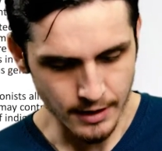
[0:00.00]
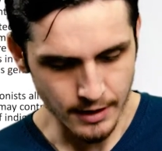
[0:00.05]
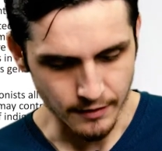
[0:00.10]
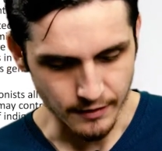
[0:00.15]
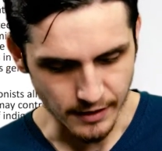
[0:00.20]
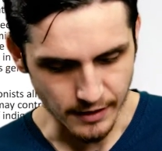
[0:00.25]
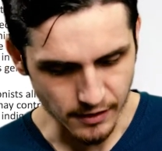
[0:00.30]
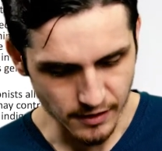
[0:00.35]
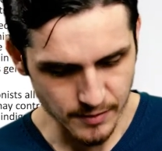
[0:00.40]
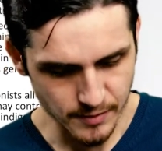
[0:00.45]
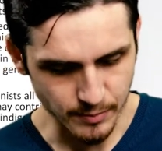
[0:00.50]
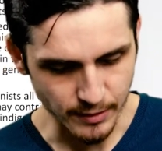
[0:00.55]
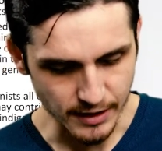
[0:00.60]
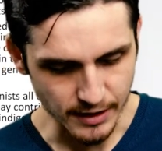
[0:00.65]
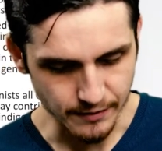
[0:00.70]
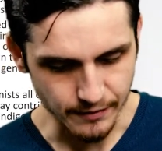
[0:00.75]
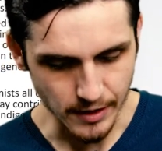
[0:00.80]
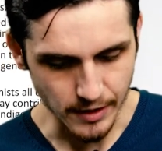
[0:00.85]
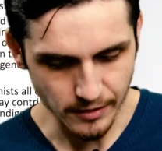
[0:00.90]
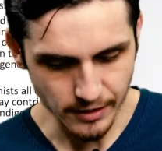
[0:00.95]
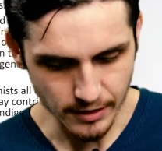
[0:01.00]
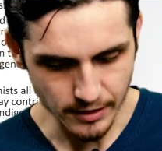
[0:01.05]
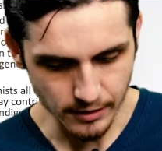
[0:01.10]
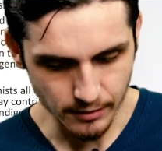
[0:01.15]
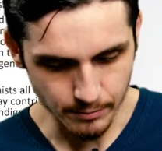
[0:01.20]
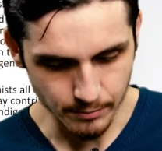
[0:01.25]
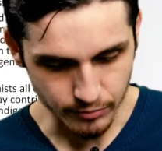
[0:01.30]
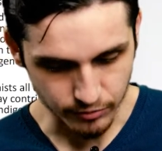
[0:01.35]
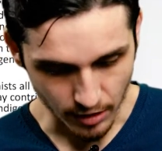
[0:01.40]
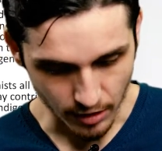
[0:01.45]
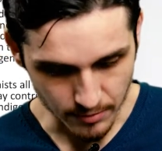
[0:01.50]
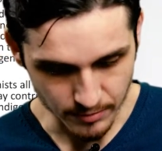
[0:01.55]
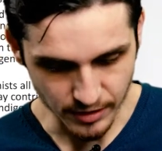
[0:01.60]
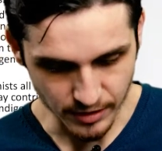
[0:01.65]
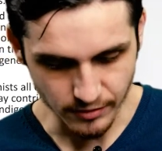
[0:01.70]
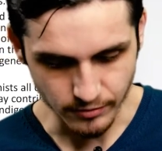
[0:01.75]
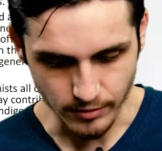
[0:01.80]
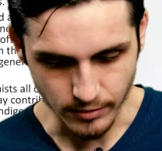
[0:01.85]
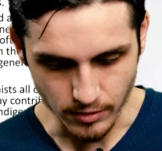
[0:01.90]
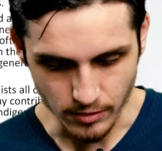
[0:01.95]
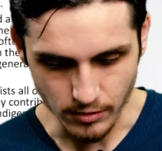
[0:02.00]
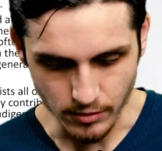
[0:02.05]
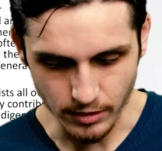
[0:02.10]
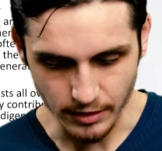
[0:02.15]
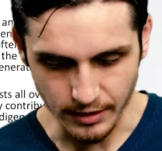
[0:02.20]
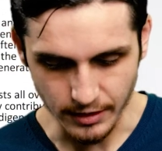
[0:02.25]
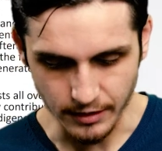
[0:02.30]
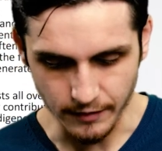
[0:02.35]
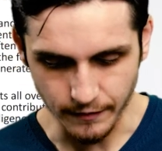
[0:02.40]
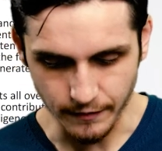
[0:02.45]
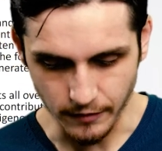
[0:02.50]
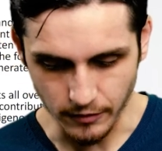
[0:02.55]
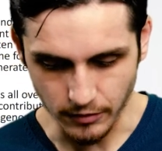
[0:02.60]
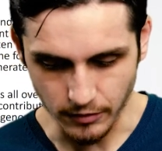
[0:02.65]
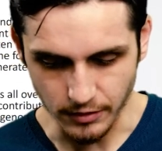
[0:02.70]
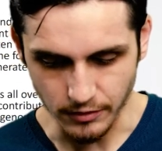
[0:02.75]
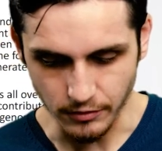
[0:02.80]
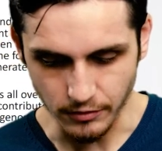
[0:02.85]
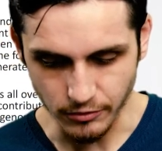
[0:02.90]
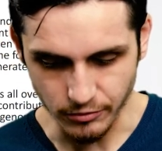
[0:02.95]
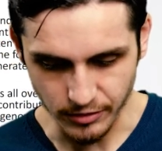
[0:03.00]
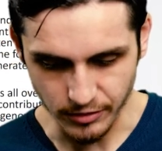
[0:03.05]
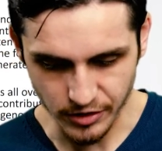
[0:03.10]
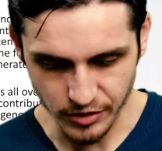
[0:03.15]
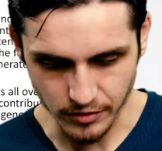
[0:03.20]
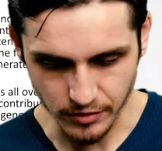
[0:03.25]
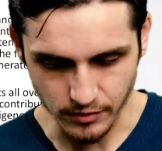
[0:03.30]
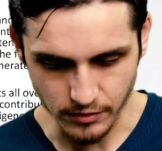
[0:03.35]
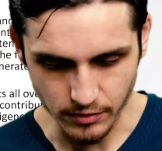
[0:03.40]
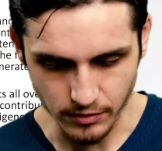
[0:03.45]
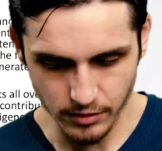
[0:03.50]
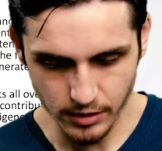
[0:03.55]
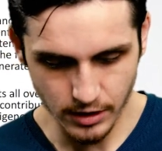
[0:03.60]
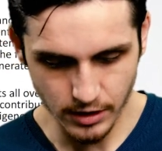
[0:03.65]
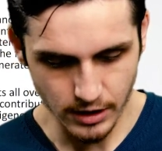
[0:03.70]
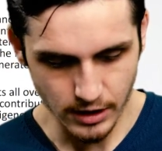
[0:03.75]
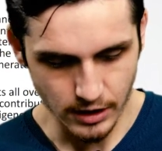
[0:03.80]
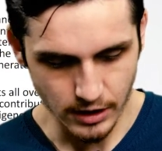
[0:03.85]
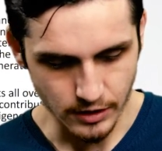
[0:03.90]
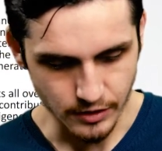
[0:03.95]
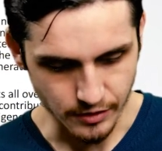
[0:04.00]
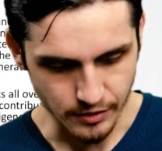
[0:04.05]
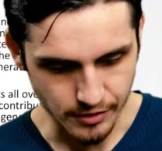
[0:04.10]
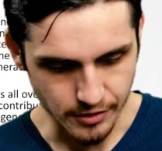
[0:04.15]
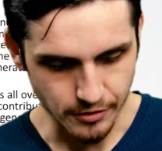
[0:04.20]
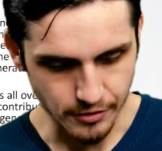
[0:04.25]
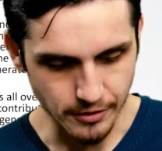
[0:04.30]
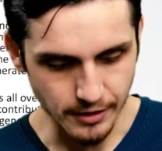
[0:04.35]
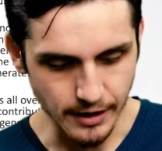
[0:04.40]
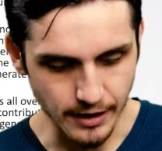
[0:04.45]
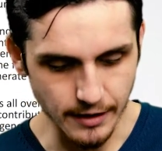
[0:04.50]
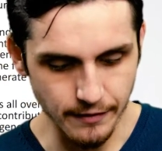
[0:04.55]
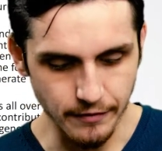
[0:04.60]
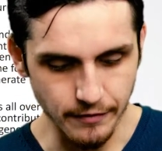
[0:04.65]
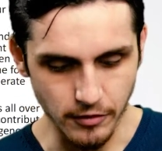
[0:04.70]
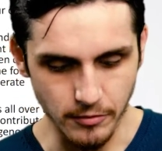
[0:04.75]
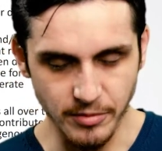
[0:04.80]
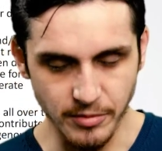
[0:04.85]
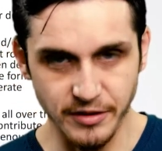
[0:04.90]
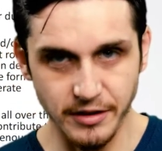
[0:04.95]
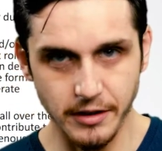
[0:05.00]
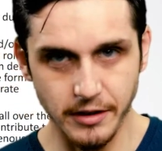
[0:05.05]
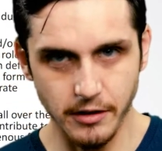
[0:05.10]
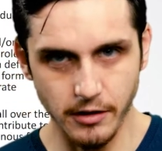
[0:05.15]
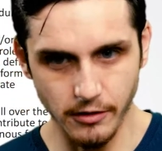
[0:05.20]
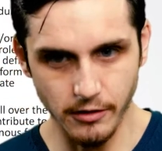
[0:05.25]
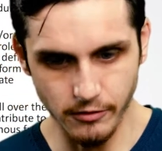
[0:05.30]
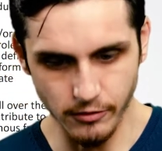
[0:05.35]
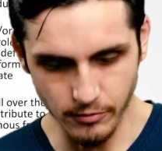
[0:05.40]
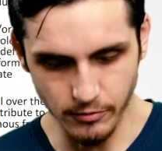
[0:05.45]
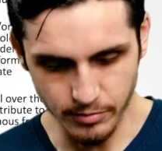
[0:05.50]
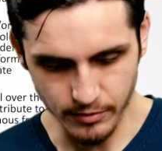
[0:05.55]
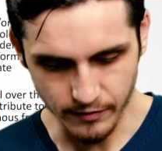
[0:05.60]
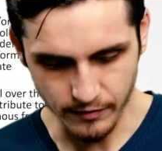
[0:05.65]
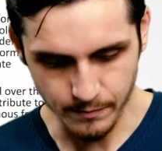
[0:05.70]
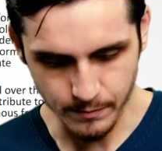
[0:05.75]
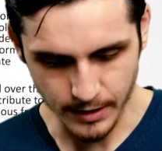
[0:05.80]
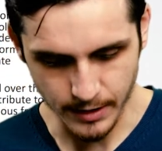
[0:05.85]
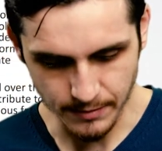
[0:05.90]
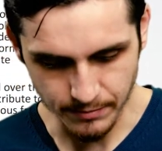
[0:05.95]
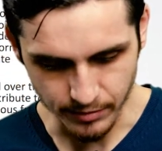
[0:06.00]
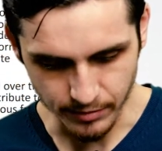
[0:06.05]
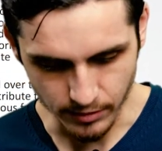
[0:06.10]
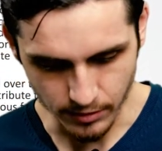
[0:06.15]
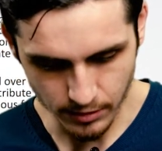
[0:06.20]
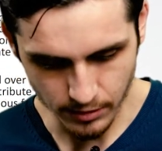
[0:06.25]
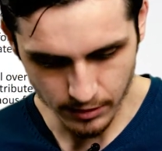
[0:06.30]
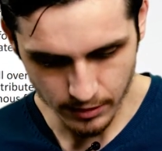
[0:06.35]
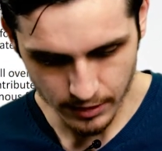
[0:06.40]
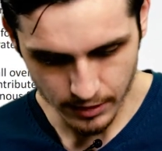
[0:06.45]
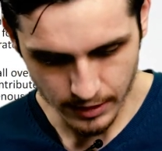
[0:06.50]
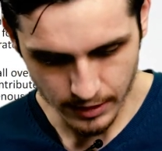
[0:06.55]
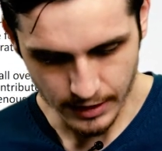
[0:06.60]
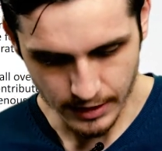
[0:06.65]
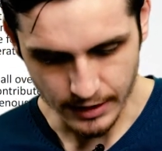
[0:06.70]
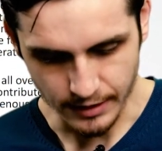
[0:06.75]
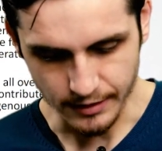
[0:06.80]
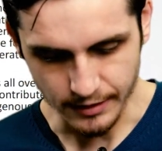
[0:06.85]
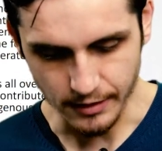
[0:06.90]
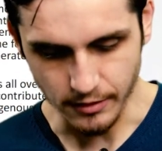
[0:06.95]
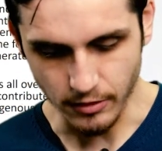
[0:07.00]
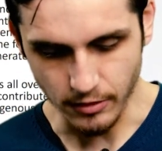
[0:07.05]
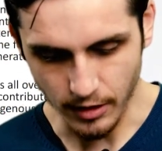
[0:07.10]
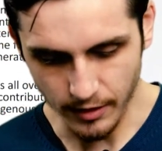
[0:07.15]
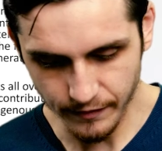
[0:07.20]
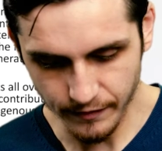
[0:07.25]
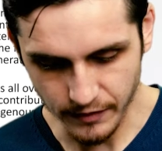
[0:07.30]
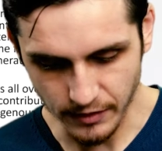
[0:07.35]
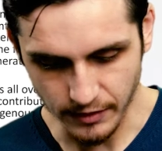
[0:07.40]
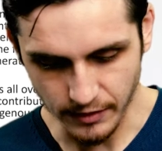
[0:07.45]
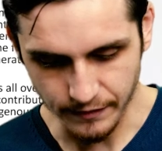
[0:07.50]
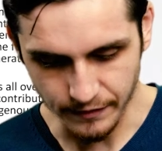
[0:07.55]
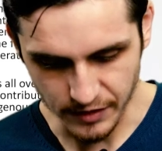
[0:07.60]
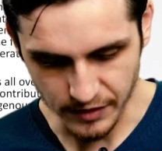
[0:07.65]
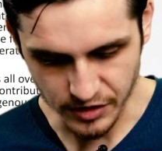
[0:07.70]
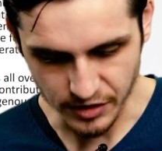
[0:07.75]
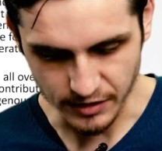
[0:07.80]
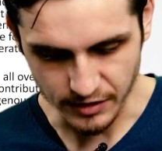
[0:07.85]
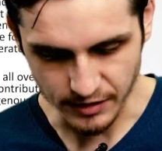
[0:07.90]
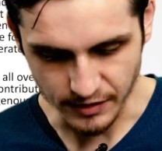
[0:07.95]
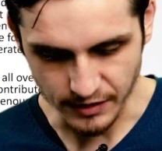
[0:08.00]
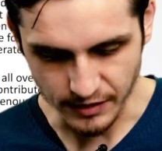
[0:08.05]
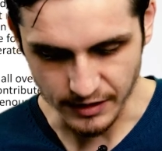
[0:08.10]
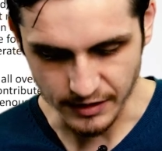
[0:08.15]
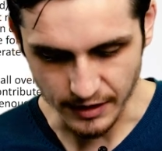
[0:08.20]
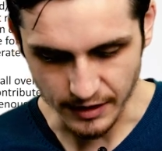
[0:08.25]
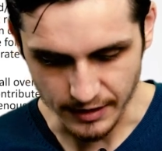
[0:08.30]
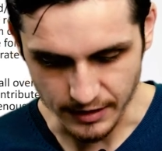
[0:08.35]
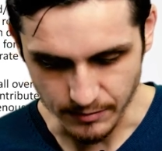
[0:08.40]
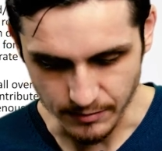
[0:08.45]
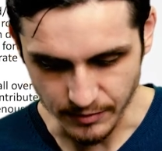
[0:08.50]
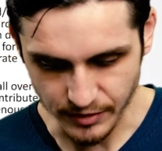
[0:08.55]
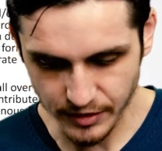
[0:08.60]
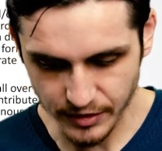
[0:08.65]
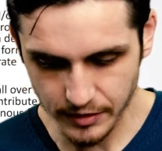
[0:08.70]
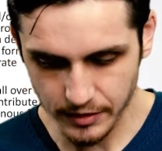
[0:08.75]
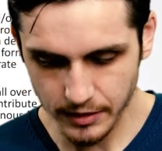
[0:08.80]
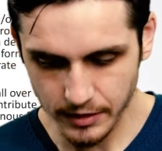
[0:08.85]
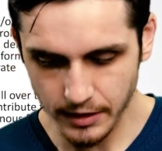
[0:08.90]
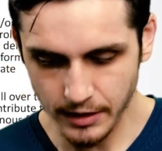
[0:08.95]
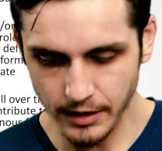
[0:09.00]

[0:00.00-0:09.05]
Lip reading: They thus play a very prominent role in the food and nutritional security for a particular group of people that are often deficient in these items.